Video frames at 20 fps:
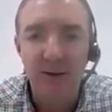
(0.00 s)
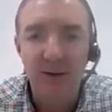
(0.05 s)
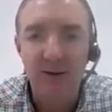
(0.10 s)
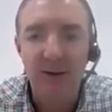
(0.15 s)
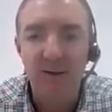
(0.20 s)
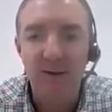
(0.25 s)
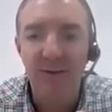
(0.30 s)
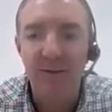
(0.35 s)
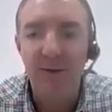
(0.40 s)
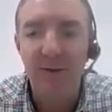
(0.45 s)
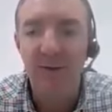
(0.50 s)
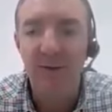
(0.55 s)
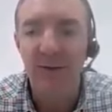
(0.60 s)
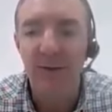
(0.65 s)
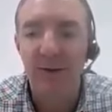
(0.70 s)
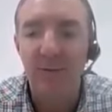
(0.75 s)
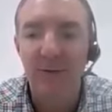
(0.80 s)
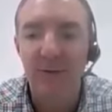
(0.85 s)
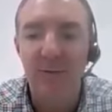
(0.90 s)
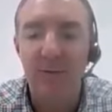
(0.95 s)
And if
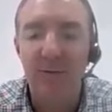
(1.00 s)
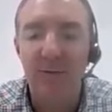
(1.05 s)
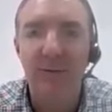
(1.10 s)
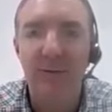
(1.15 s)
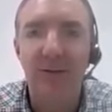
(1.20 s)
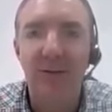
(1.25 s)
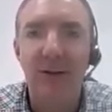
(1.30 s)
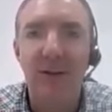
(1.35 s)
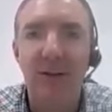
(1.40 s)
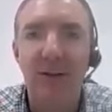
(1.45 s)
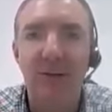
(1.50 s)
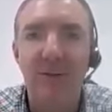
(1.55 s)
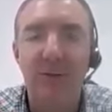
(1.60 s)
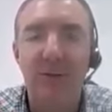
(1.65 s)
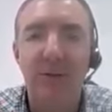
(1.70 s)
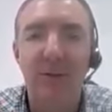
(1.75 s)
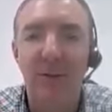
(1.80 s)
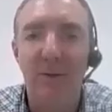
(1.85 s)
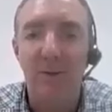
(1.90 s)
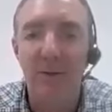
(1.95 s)
they're
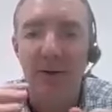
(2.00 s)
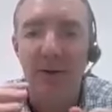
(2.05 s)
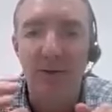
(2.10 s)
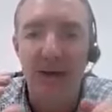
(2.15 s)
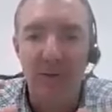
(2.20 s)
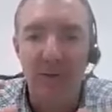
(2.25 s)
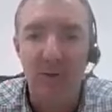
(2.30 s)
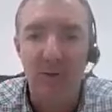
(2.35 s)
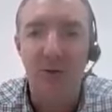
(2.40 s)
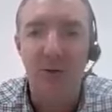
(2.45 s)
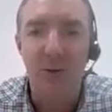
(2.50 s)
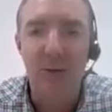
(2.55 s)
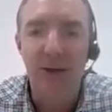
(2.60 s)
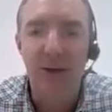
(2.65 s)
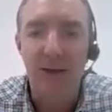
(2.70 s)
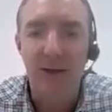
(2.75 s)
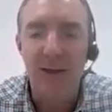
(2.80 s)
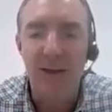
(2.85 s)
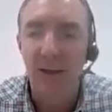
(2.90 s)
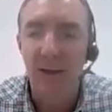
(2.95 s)
resilient to giving
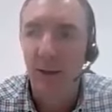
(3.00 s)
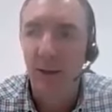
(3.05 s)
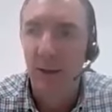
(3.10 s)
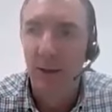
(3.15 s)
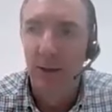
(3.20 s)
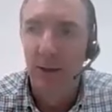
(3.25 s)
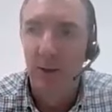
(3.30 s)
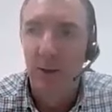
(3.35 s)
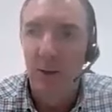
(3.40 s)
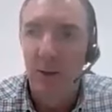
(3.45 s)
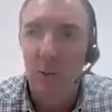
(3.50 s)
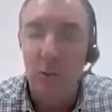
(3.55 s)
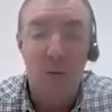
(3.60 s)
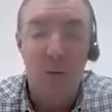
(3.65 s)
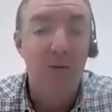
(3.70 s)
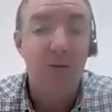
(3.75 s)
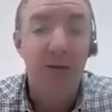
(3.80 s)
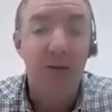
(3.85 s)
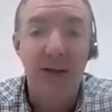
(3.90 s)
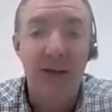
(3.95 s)
you a
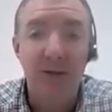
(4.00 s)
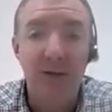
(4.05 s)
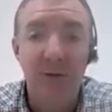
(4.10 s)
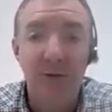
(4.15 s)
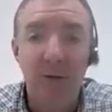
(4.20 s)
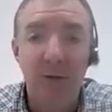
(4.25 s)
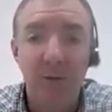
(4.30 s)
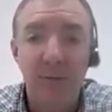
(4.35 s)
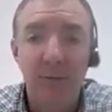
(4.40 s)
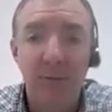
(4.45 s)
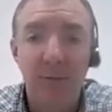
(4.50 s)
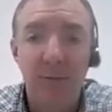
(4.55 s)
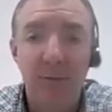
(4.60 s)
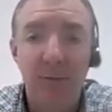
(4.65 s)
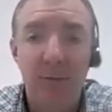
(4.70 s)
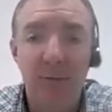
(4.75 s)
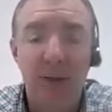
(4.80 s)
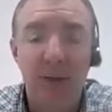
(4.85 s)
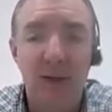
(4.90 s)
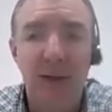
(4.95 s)
quotation,
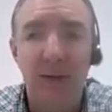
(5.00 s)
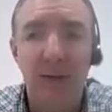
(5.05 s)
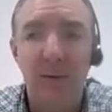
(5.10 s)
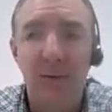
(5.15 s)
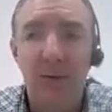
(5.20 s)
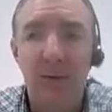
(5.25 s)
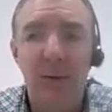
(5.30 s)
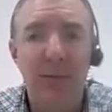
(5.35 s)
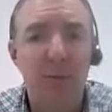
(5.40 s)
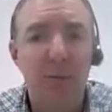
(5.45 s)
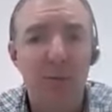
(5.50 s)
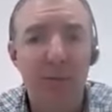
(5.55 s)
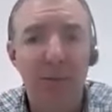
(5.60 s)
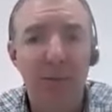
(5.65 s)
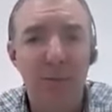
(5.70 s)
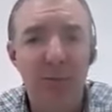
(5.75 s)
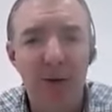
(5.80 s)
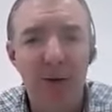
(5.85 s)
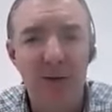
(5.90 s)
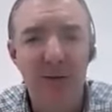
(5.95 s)
then there must
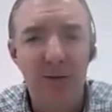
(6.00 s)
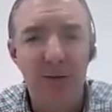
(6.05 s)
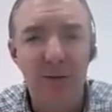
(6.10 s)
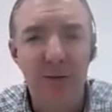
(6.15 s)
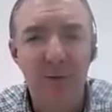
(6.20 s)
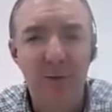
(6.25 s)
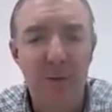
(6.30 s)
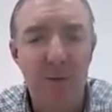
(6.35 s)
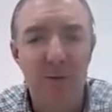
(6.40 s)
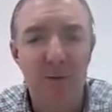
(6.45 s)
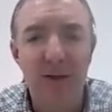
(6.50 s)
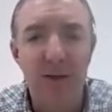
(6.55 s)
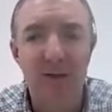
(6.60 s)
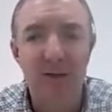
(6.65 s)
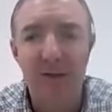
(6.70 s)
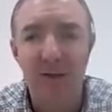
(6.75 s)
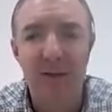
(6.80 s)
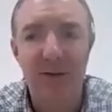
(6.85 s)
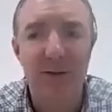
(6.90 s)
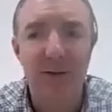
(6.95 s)
be reasons for it.
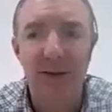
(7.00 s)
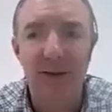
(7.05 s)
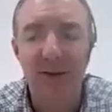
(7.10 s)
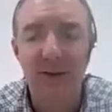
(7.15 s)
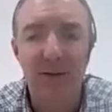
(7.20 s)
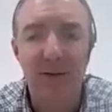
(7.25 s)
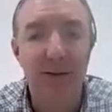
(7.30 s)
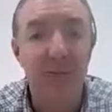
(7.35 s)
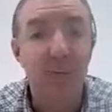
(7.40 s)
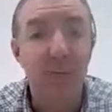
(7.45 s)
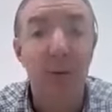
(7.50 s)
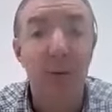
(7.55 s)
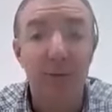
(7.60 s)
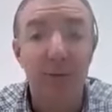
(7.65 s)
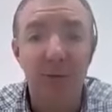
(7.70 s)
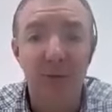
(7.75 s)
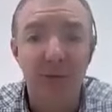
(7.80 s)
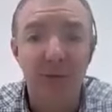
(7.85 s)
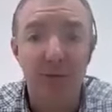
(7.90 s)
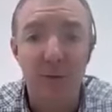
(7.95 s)
Is it that they don't have
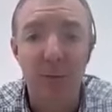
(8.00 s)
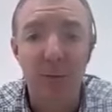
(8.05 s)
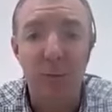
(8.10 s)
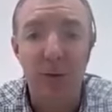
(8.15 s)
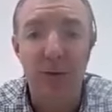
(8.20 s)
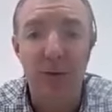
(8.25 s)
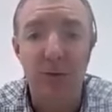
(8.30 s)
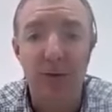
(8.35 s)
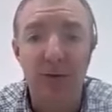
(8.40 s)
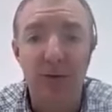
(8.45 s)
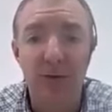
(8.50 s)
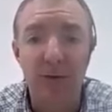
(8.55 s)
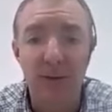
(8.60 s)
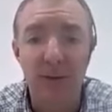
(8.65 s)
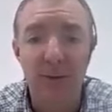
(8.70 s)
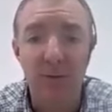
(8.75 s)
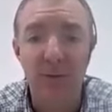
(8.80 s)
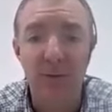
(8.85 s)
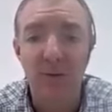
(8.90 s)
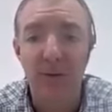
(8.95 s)
confidence in what you're asking
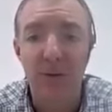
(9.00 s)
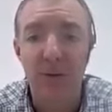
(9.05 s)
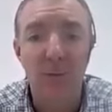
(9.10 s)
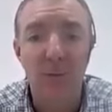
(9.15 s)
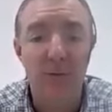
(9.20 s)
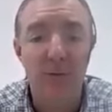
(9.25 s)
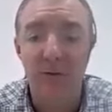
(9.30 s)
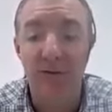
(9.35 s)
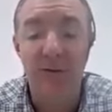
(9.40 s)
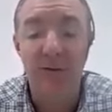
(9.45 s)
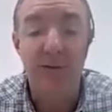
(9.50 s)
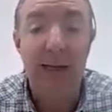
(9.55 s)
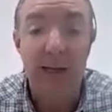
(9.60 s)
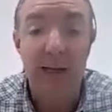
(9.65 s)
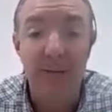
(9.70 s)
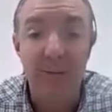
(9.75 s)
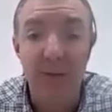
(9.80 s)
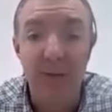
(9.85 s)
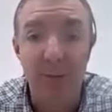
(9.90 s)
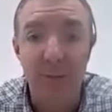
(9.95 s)
them to do, or is there a
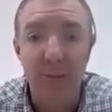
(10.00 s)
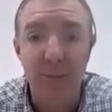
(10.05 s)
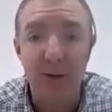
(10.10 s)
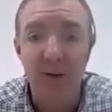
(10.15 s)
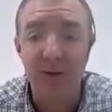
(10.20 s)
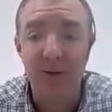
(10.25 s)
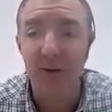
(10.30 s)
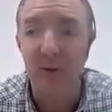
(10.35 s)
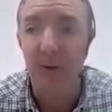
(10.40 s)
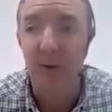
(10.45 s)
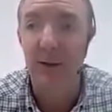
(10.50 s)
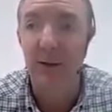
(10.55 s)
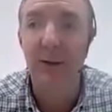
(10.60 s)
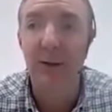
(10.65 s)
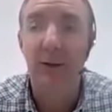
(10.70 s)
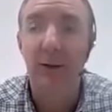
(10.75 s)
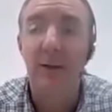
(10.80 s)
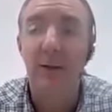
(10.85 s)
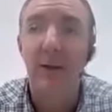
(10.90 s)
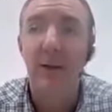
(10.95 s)
lack of
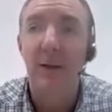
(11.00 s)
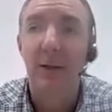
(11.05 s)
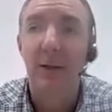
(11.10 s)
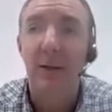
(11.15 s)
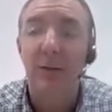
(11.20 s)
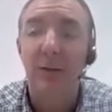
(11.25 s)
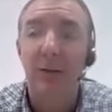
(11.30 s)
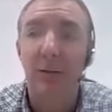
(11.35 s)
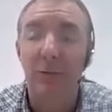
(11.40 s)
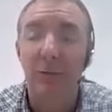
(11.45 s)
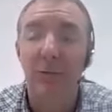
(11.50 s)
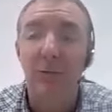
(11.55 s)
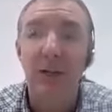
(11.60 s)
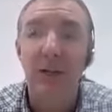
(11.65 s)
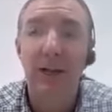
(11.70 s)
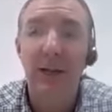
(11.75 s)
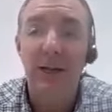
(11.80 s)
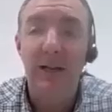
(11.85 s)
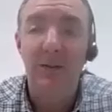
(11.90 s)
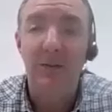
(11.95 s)
information? Because
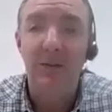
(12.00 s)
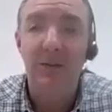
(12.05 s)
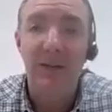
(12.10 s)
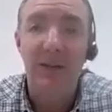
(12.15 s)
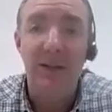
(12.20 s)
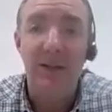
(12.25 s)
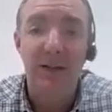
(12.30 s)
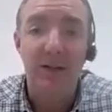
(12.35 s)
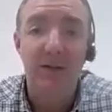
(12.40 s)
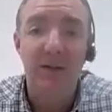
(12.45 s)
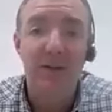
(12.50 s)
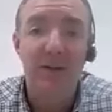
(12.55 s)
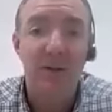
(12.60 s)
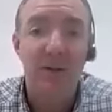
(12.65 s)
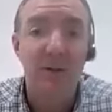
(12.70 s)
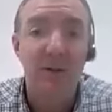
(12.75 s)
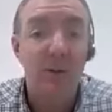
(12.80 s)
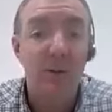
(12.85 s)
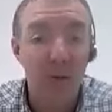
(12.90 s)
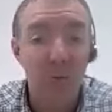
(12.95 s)
reality is
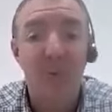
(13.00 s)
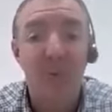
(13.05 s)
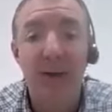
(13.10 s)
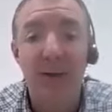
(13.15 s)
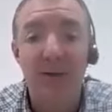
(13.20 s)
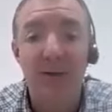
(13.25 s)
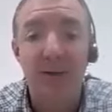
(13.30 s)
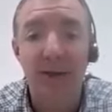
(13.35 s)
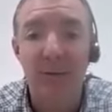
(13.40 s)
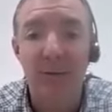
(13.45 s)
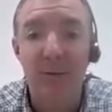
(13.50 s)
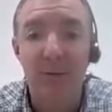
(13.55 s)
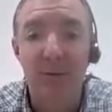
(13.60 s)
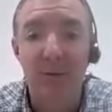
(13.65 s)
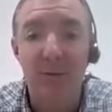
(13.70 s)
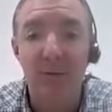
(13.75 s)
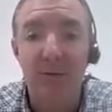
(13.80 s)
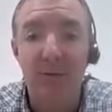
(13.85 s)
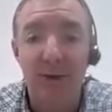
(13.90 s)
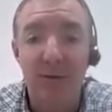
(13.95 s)
that they should be able to give you
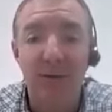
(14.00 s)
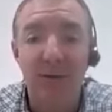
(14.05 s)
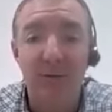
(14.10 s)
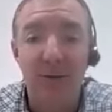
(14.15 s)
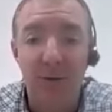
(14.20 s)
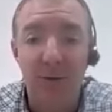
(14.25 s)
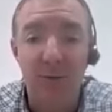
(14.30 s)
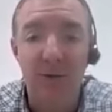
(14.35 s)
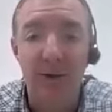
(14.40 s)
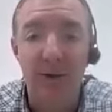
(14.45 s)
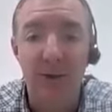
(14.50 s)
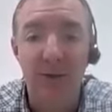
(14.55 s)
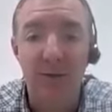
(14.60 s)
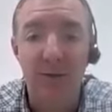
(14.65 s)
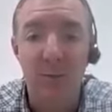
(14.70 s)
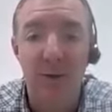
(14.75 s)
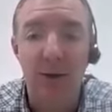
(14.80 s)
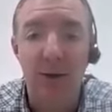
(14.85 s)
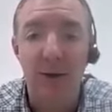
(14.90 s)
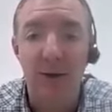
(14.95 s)
a fee for doing
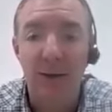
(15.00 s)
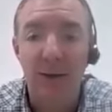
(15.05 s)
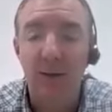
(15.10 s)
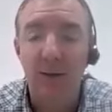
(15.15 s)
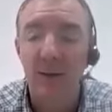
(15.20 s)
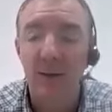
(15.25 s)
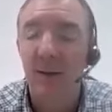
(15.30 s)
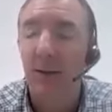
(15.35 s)
this work.